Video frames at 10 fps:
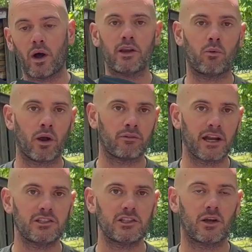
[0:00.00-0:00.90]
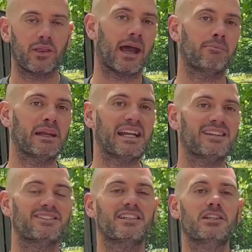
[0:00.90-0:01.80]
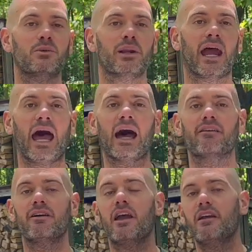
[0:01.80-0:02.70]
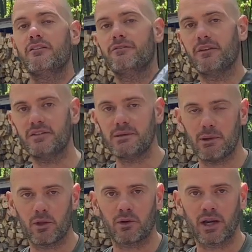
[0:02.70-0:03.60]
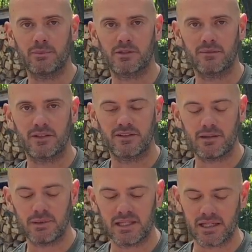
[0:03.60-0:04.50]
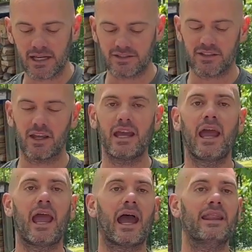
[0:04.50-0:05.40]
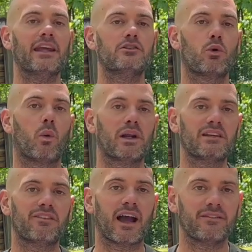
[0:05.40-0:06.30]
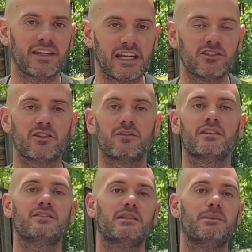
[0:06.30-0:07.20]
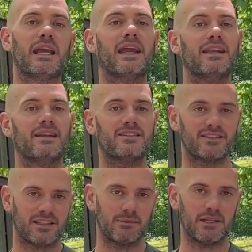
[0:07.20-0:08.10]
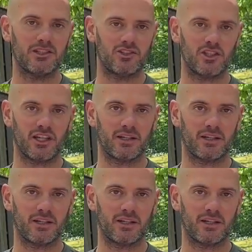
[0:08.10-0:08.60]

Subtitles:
to 1 ratio, that means that you would have 50 milligrams of the CBD isolate and then 25 each of the CBN and the CBG.